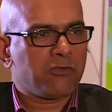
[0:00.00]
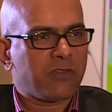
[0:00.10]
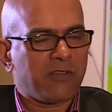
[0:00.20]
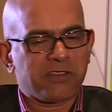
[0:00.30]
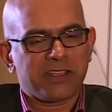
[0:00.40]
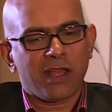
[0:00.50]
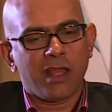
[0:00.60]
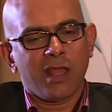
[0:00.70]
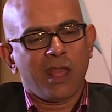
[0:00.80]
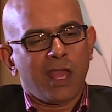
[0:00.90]
of Africa.
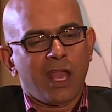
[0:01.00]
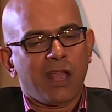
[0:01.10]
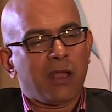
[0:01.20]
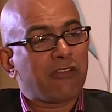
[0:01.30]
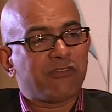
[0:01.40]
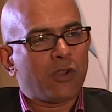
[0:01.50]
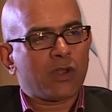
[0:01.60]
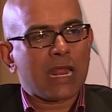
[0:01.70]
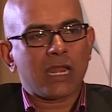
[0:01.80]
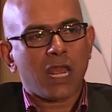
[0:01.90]
I have
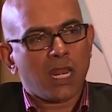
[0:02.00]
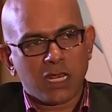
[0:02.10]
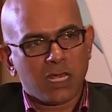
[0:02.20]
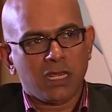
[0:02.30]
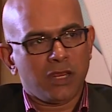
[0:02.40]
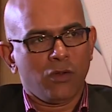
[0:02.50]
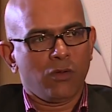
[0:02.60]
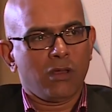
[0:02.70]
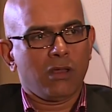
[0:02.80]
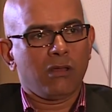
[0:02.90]
not had any,
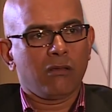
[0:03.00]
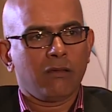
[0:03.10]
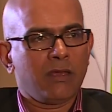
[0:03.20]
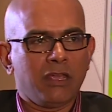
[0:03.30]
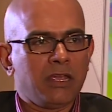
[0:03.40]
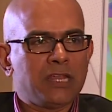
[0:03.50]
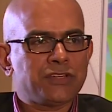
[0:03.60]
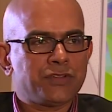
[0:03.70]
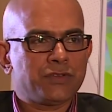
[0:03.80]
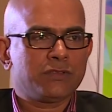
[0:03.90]

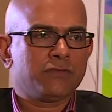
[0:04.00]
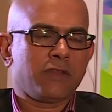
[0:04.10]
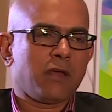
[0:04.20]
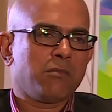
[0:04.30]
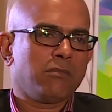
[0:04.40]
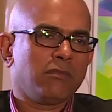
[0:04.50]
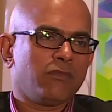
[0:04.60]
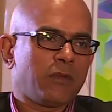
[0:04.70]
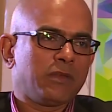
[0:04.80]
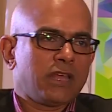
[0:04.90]
issues from
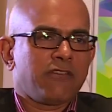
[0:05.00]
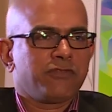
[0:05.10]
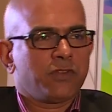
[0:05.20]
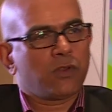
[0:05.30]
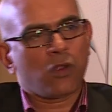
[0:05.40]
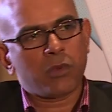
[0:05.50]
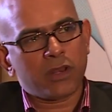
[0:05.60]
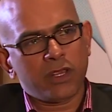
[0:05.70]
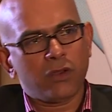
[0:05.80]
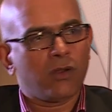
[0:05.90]
a theft or
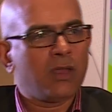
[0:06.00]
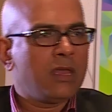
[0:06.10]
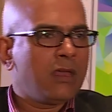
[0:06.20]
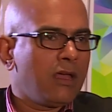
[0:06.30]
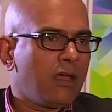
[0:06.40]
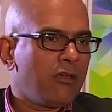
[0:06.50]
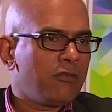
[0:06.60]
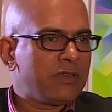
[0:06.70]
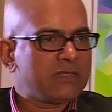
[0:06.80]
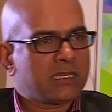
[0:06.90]
robbery or
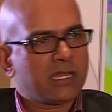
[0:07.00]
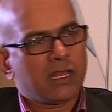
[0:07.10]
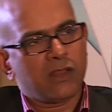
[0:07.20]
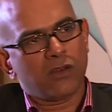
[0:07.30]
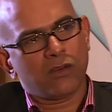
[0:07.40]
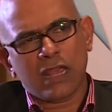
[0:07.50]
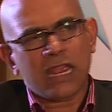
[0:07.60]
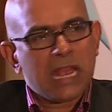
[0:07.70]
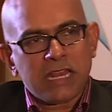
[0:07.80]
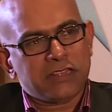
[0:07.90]
physical or
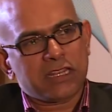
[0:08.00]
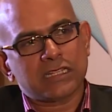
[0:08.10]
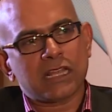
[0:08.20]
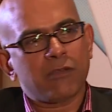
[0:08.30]
any threats.